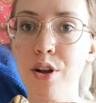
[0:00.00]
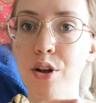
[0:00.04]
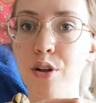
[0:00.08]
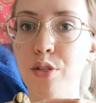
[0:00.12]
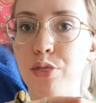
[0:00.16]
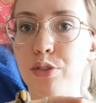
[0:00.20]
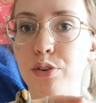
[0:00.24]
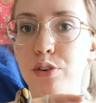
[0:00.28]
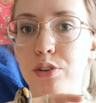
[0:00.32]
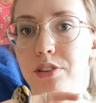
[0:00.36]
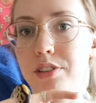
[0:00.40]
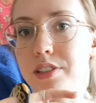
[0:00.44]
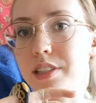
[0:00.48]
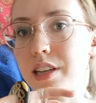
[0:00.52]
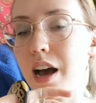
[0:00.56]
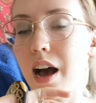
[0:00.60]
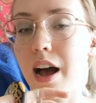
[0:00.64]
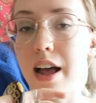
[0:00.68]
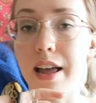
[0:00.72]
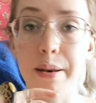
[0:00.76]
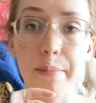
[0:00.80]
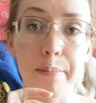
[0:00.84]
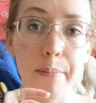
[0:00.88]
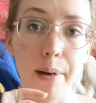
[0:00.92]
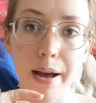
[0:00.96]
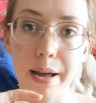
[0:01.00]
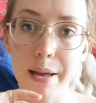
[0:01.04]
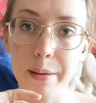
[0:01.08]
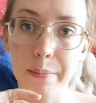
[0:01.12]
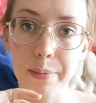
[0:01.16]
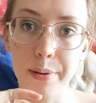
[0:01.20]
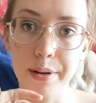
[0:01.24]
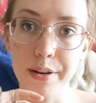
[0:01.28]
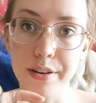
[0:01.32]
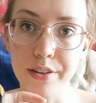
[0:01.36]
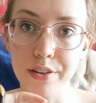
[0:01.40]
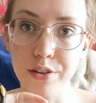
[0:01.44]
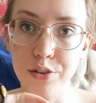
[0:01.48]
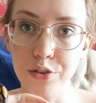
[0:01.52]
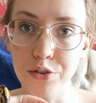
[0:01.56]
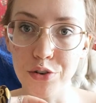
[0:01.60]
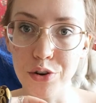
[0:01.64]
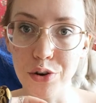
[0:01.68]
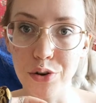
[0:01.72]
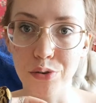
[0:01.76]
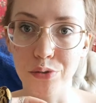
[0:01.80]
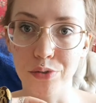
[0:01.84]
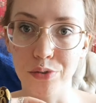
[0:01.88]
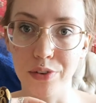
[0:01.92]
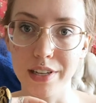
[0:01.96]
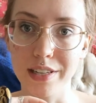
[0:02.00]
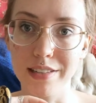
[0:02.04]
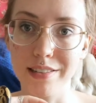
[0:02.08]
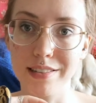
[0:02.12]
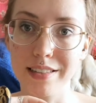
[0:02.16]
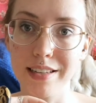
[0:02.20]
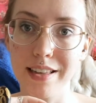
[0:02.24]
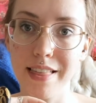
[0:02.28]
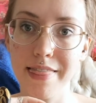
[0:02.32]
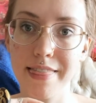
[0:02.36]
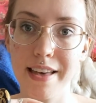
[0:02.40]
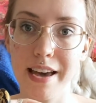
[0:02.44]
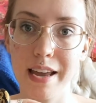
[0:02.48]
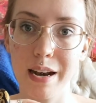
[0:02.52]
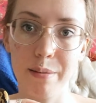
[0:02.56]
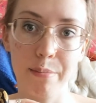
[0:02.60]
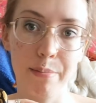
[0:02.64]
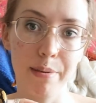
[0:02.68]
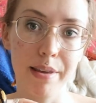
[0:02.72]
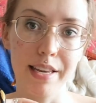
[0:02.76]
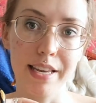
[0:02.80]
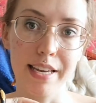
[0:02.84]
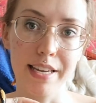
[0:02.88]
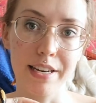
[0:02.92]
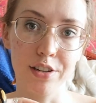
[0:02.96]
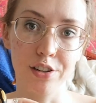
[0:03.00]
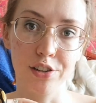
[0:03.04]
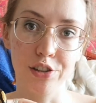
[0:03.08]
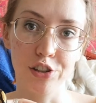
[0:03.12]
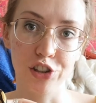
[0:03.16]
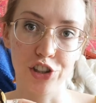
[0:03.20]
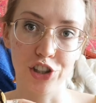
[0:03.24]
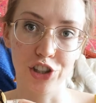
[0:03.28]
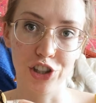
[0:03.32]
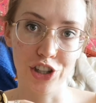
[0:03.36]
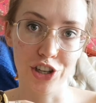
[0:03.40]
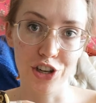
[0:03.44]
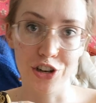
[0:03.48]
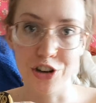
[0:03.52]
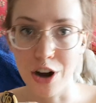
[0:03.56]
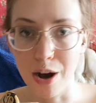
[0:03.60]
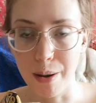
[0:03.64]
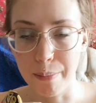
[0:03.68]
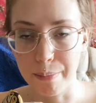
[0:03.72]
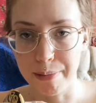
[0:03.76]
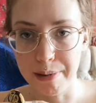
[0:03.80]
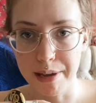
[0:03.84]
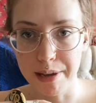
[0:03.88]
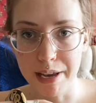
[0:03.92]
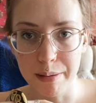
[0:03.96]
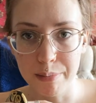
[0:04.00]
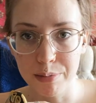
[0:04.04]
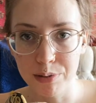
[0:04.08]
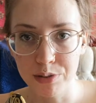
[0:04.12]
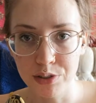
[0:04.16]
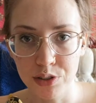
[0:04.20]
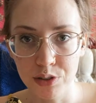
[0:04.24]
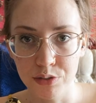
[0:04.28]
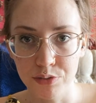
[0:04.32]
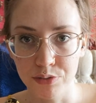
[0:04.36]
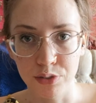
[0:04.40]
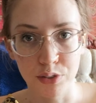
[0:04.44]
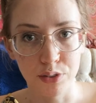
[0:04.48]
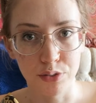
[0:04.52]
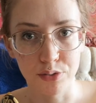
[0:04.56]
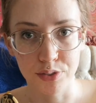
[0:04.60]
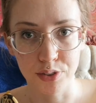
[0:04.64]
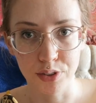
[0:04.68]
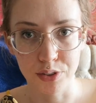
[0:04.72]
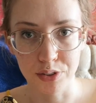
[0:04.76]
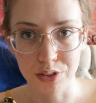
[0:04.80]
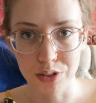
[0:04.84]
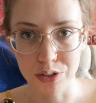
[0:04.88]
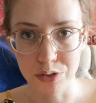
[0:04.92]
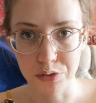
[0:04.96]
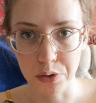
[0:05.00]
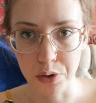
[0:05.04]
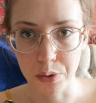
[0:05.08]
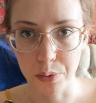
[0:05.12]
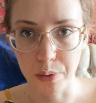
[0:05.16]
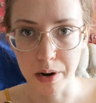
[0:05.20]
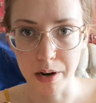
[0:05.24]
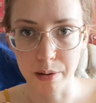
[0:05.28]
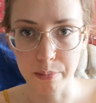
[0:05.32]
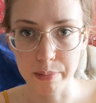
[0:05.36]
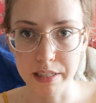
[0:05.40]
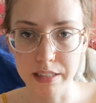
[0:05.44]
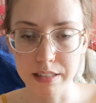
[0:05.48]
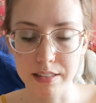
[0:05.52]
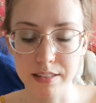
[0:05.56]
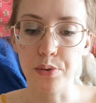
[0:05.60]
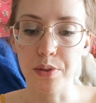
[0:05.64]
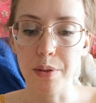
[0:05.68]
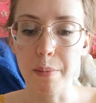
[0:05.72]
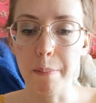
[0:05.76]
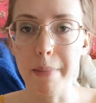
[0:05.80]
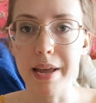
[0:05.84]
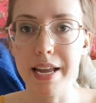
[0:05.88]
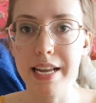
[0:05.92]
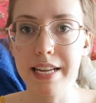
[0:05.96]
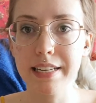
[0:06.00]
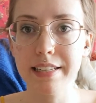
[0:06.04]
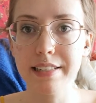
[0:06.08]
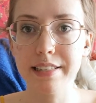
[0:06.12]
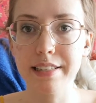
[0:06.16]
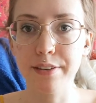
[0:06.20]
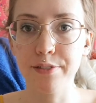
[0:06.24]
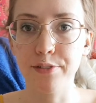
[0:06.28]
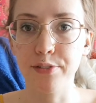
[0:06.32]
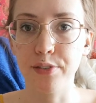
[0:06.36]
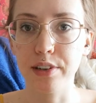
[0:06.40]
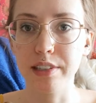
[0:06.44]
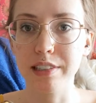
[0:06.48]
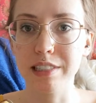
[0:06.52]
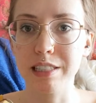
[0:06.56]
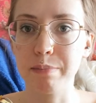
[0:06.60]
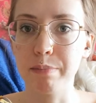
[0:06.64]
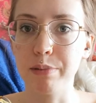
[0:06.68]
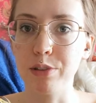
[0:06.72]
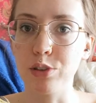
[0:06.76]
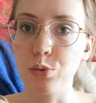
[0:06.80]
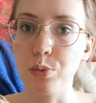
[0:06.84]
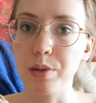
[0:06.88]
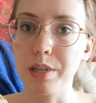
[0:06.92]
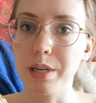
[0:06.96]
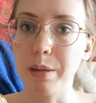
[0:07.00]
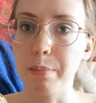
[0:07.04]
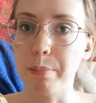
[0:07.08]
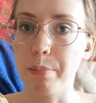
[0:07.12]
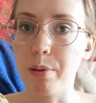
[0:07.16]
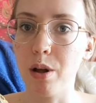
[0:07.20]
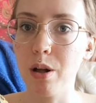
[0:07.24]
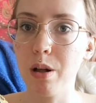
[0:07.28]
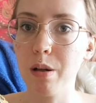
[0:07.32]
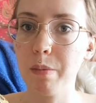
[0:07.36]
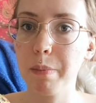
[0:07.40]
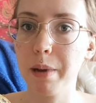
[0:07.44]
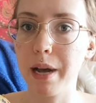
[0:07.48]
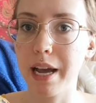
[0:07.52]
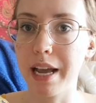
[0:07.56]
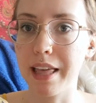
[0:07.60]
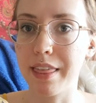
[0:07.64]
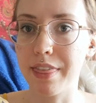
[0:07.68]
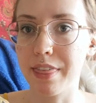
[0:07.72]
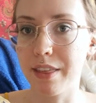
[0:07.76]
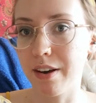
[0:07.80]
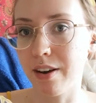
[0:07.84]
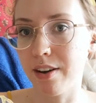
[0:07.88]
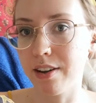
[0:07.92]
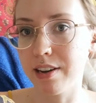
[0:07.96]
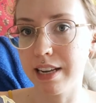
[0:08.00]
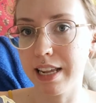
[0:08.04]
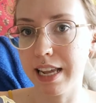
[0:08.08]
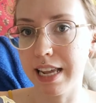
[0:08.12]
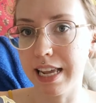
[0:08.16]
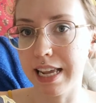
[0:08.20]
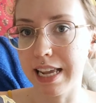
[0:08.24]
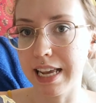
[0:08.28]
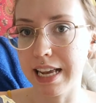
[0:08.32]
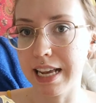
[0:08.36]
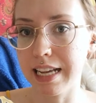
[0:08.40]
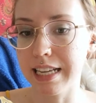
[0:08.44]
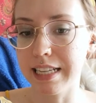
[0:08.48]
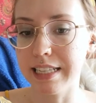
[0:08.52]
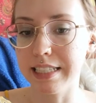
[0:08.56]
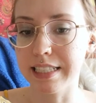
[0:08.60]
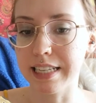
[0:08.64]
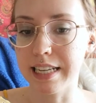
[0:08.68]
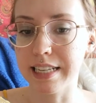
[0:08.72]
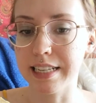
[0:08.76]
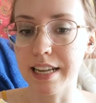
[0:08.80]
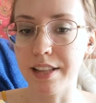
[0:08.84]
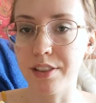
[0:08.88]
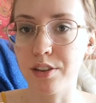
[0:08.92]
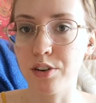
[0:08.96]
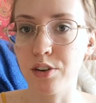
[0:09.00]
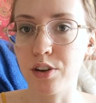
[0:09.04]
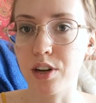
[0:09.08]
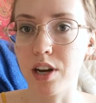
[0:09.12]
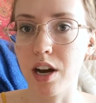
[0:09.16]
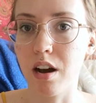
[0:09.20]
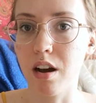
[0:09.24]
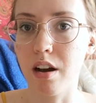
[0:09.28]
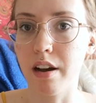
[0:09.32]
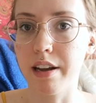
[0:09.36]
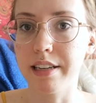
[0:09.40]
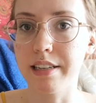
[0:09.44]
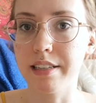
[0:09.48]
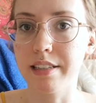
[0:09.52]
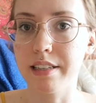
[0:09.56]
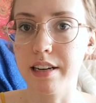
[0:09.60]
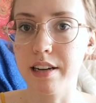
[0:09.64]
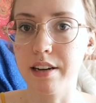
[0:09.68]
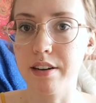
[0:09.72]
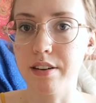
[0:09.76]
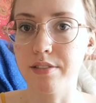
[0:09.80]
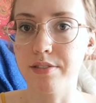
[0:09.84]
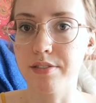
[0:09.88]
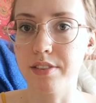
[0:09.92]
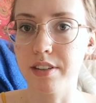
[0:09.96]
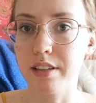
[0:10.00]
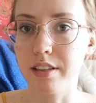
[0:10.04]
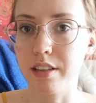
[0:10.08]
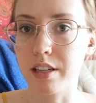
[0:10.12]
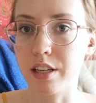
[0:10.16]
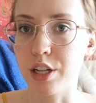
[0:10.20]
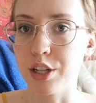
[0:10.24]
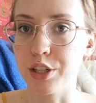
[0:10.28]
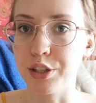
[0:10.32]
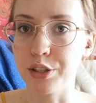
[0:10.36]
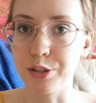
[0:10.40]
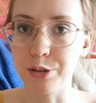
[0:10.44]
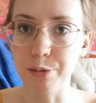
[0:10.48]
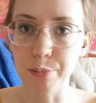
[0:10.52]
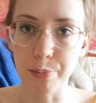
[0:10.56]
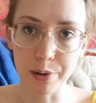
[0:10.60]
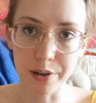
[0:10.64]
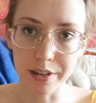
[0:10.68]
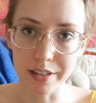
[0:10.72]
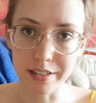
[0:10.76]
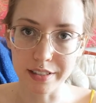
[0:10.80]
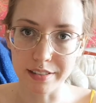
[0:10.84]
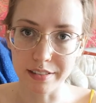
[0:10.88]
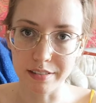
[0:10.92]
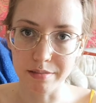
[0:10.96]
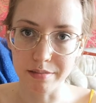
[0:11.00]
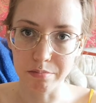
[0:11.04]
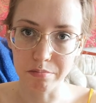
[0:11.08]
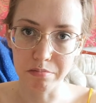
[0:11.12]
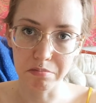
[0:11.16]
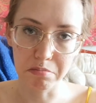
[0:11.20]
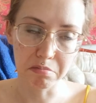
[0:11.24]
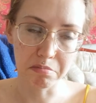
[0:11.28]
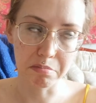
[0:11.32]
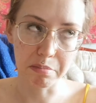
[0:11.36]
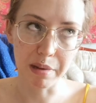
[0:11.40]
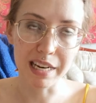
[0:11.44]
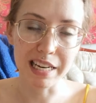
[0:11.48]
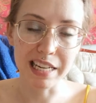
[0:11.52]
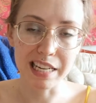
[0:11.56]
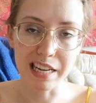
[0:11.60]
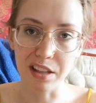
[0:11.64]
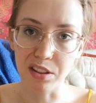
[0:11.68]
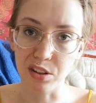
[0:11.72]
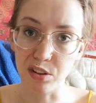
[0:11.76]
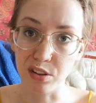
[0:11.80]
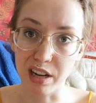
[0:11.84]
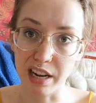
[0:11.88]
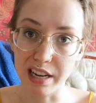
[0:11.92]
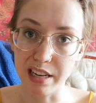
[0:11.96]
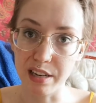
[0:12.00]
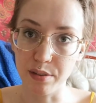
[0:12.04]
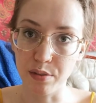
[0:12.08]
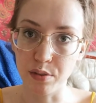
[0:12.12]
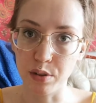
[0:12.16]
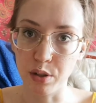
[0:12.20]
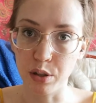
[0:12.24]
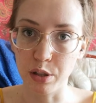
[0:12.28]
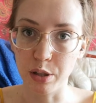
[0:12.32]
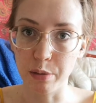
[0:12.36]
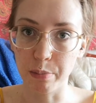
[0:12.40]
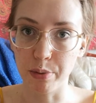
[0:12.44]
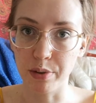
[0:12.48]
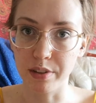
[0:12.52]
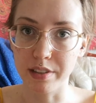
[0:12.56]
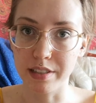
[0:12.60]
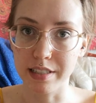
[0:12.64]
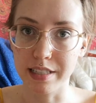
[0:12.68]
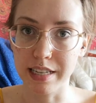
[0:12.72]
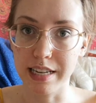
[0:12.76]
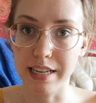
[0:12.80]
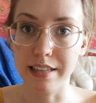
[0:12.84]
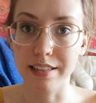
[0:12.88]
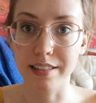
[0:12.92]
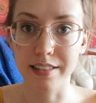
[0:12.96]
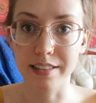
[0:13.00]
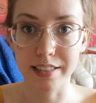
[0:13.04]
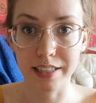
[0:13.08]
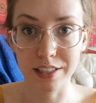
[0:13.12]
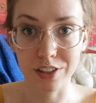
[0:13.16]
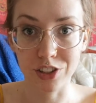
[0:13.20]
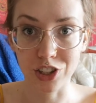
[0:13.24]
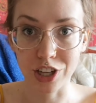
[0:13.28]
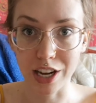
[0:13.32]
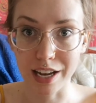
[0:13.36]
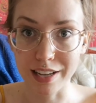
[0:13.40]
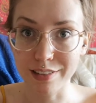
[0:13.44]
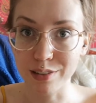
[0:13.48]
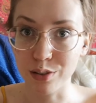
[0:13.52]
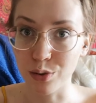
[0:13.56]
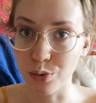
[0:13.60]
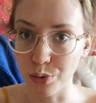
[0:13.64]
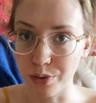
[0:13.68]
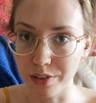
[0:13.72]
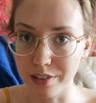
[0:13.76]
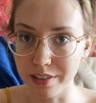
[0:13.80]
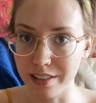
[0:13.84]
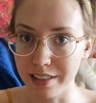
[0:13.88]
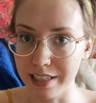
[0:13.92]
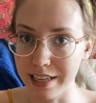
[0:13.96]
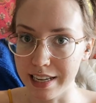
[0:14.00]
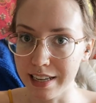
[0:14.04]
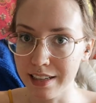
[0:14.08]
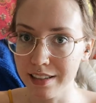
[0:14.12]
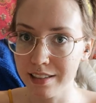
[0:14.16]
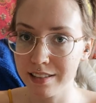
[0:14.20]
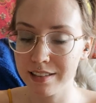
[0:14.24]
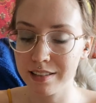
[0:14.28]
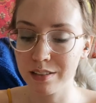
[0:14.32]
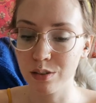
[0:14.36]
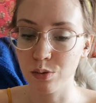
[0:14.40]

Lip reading: There's, in my opinion, no reason that a beginner should not be able to fulfill these requirements. The main difference between a ball python and another kind of colubrid, many other kind of colubrid snakes, such as corn snakes,